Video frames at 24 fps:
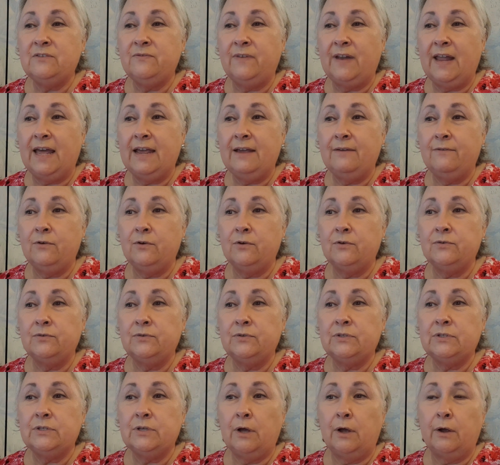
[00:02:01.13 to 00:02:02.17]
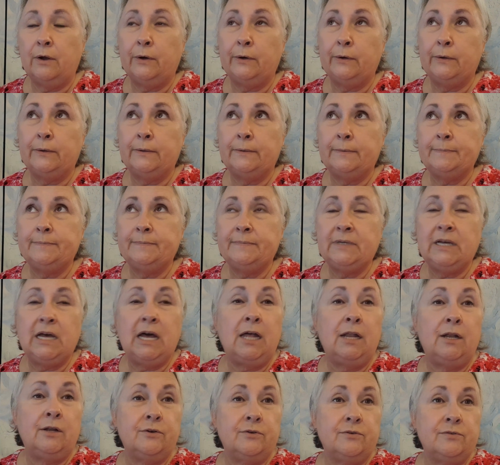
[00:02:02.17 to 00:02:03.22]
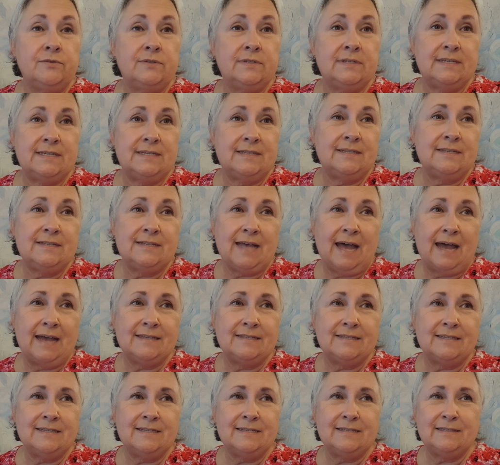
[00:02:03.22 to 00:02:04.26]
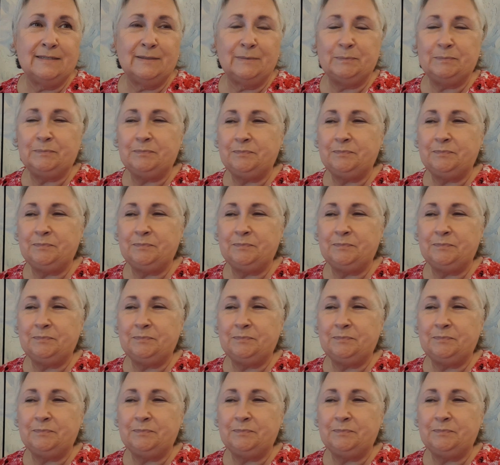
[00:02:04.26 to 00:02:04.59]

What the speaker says: flavors or colors and sizes.